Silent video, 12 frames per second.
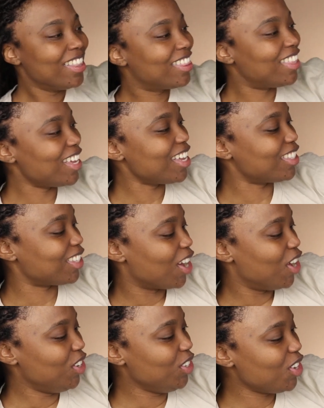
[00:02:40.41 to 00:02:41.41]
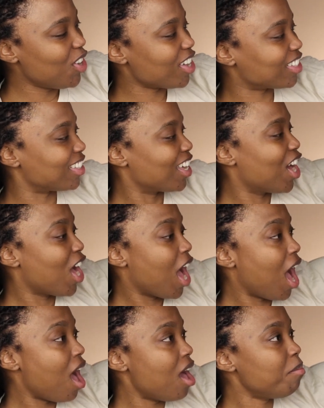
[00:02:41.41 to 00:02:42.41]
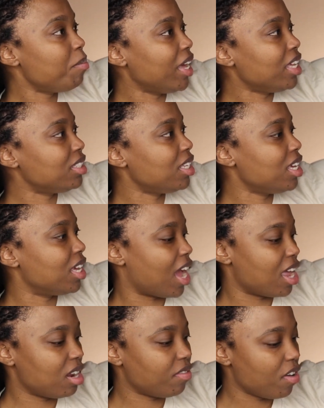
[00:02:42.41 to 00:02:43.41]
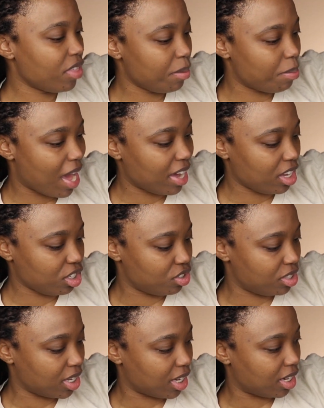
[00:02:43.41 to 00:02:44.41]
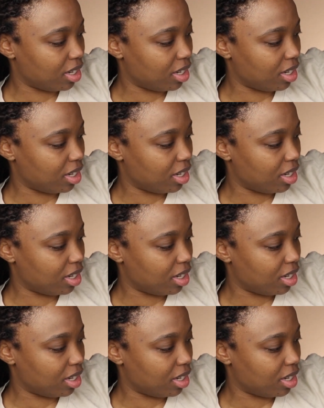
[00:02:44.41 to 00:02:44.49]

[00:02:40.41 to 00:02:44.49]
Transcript: this looks amazing. I love how they packaged it.